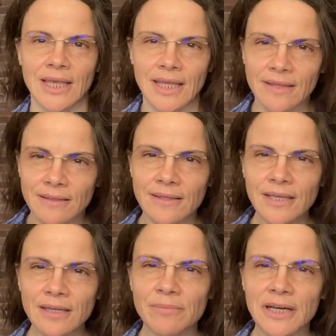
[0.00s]
And
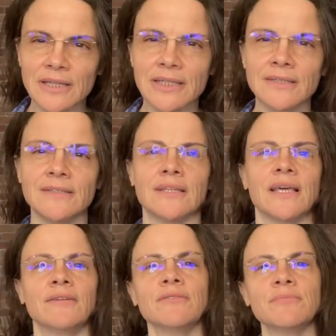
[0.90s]
thinking about it,
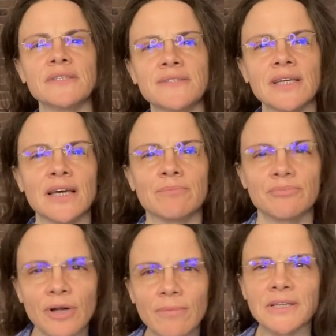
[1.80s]
another mistake I
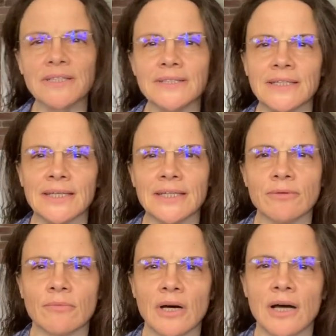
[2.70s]
probably
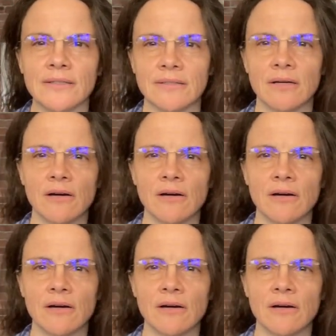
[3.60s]
did was